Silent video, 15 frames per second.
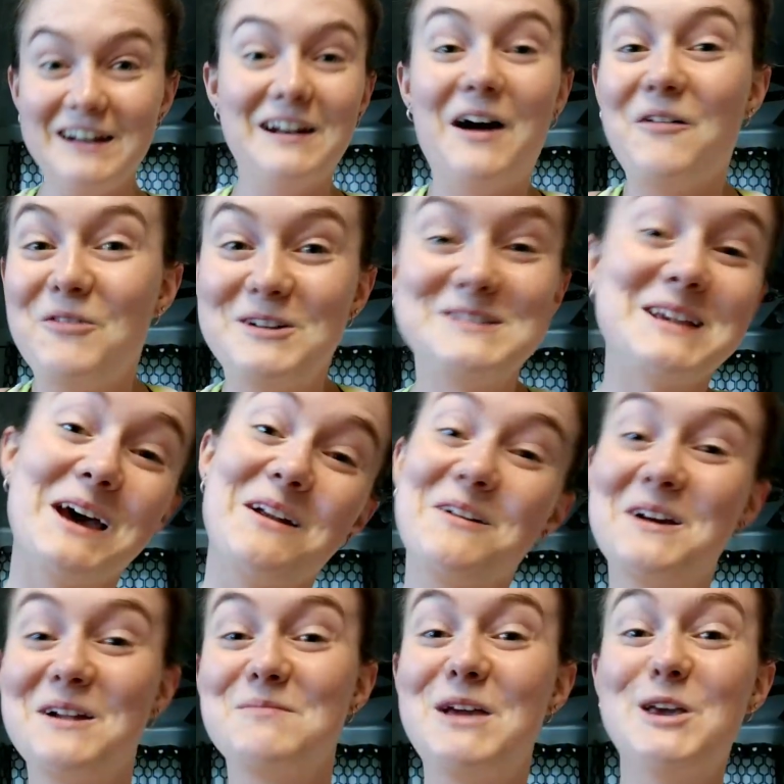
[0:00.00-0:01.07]
and not ones that are
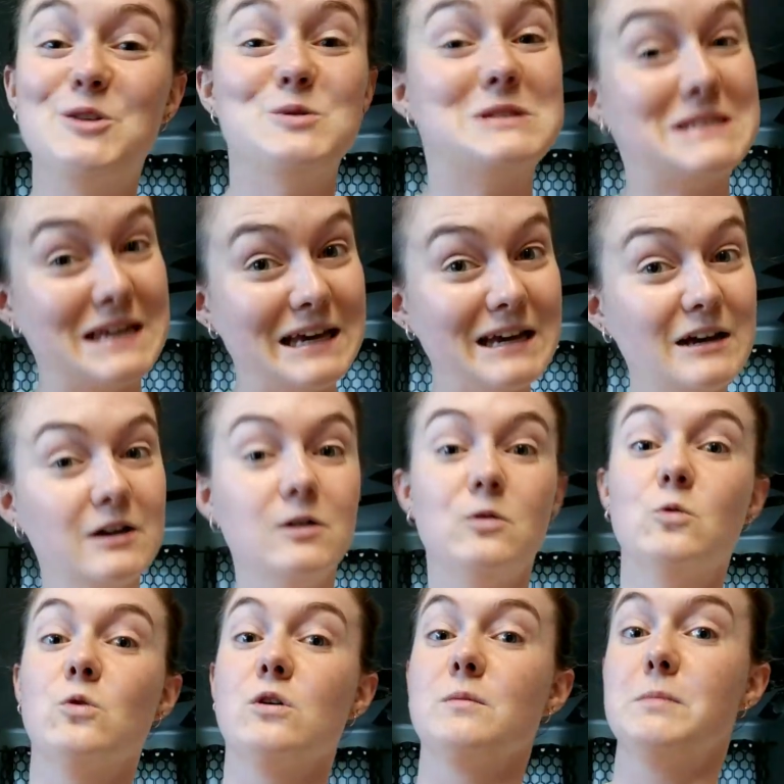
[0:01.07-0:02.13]
going to make you sick
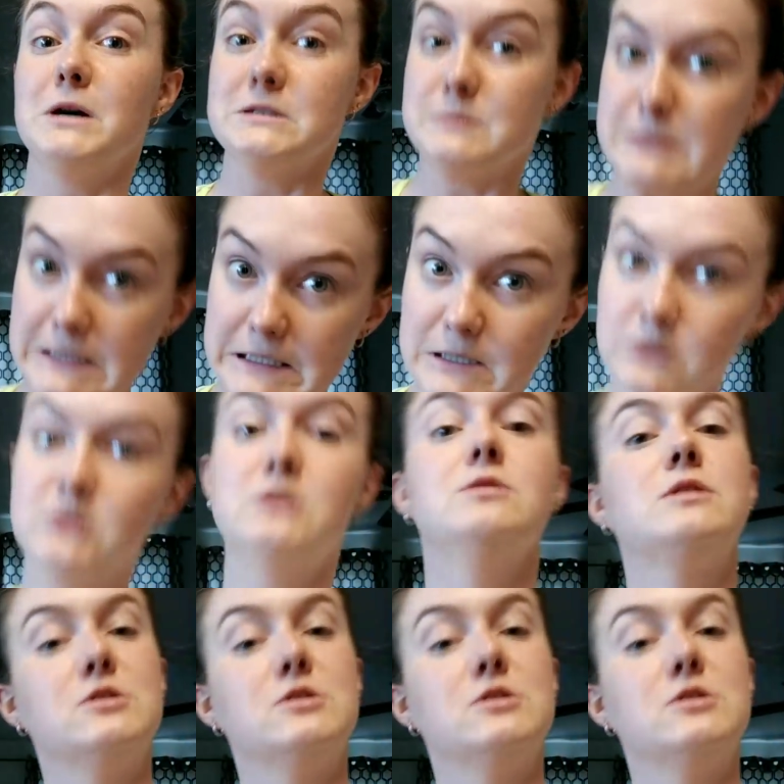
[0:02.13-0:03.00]
or possibly kill you,